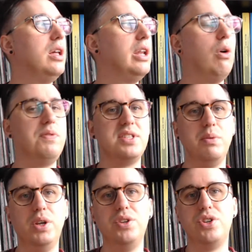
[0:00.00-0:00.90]
Now, obviously,
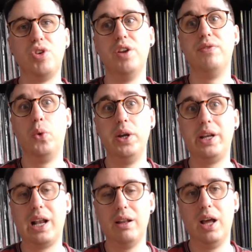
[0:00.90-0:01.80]
we usually try and
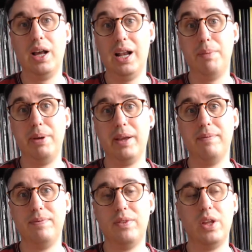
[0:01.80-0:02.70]
avoid clipping
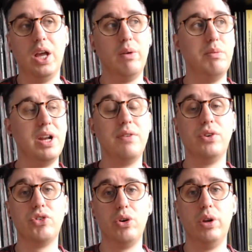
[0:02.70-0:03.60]
when we don't have
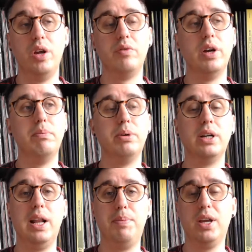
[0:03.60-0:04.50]
control over it. But
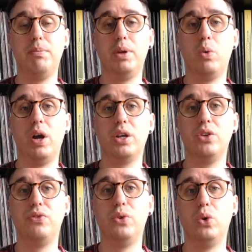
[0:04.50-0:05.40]
clipping can be quite
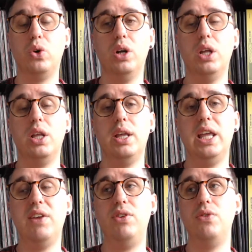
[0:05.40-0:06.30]
good for
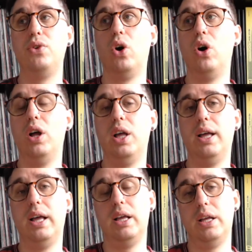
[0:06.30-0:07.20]
if you've got
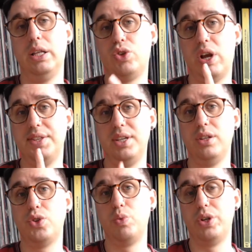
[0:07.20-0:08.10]

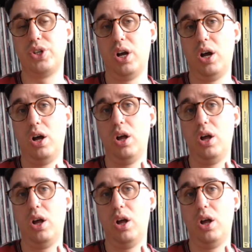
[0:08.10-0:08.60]
transients which are